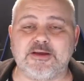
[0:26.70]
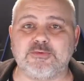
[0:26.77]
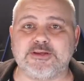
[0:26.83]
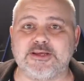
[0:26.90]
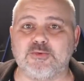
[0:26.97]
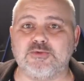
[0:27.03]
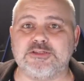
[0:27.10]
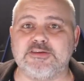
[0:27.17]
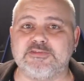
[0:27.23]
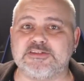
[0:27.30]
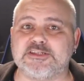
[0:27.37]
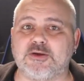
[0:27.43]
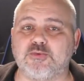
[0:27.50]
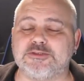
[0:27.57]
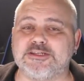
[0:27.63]
found guilty of
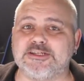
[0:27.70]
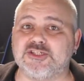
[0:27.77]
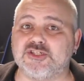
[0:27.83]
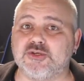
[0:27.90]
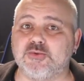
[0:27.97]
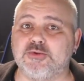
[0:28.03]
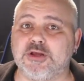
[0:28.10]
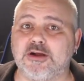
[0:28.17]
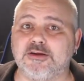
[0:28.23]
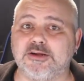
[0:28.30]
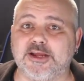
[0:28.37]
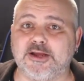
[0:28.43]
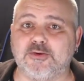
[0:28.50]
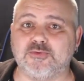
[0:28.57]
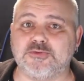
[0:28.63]
assaulting two young
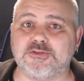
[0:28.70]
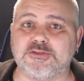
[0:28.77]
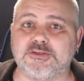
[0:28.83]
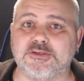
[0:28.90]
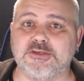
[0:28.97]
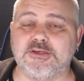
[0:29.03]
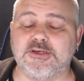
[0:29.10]
girls.